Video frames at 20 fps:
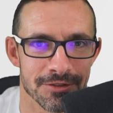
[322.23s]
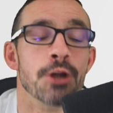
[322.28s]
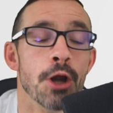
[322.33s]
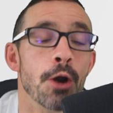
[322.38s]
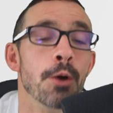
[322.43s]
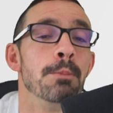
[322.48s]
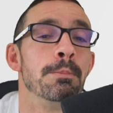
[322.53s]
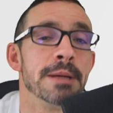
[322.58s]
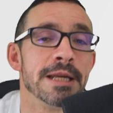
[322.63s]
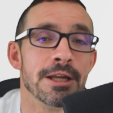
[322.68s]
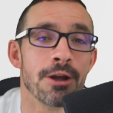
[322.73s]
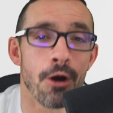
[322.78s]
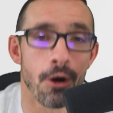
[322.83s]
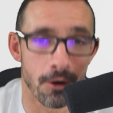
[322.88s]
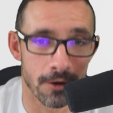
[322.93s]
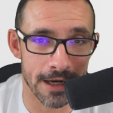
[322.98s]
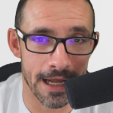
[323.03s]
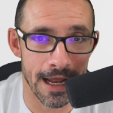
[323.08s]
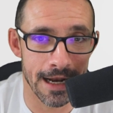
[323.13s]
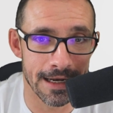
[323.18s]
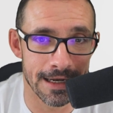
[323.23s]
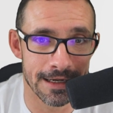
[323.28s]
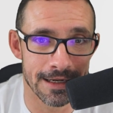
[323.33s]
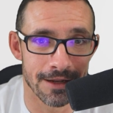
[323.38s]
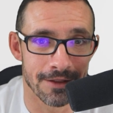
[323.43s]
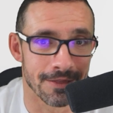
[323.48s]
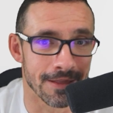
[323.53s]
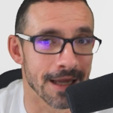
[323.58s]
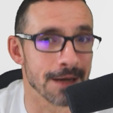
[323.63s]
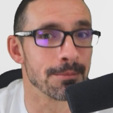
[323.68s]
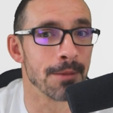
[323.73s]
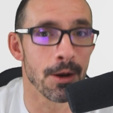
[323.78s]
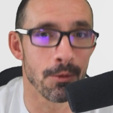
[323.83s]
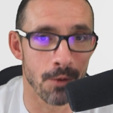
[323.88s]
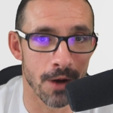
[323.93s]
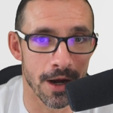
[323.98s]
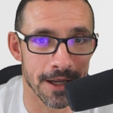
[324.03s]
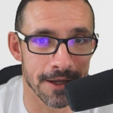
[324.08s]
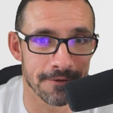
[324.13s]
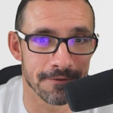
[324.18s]
Don't be hard-headed like my
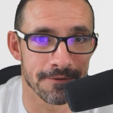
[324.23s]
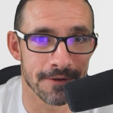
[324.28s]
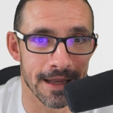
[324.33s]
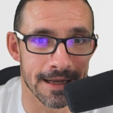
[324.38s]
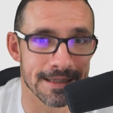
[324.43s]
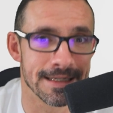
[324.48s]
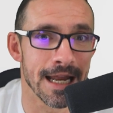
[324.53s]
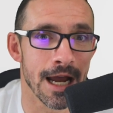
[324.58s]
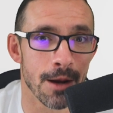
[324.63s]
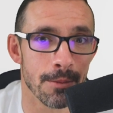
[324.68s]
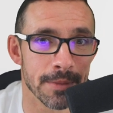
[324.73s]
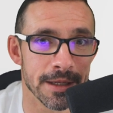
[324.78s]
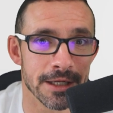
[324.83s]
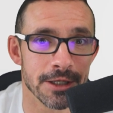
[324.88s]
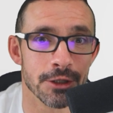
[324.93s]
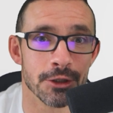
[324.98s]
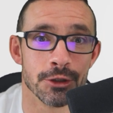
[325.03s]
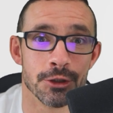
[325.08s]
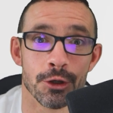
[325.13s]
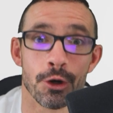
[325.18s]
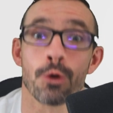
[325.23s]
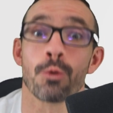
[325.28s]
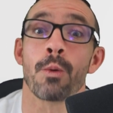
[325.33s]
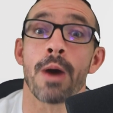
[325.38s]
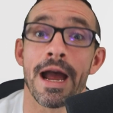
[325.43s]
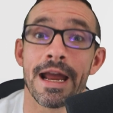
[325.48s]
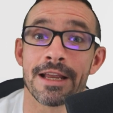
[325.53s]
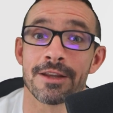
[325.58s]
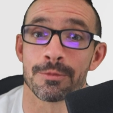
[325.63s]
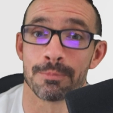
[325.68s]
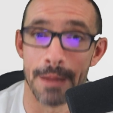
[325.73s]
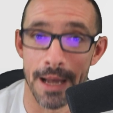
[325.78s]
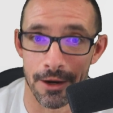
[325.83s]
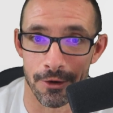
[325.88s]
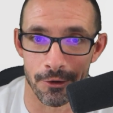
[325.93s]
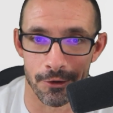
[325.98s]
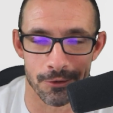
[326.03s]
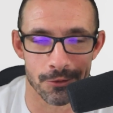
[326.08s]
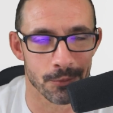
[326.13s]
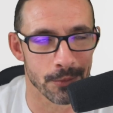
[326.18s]
wife and tell me your way is
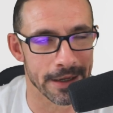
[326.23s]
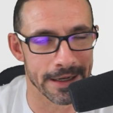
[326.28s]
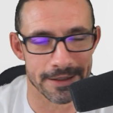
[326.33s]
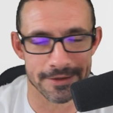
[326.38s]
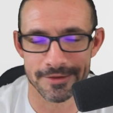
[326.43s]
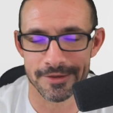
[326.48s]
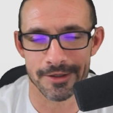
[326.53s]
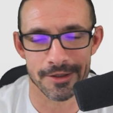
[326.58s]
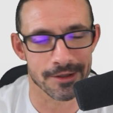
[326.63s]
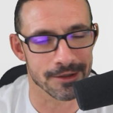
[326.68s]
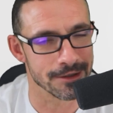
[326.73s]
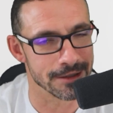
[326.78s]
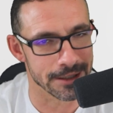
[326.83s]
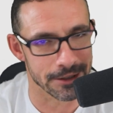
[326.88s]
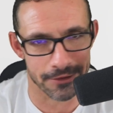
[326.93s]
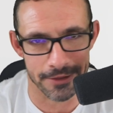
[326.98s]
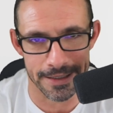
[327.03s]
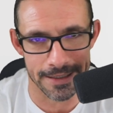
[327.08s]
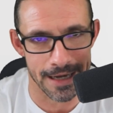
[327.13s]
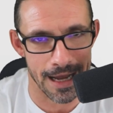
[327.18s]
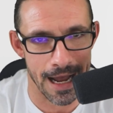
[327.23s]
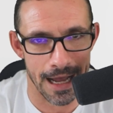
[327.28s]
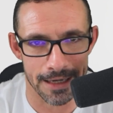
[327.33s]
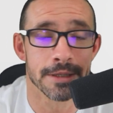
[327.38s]
better when it's clearly not.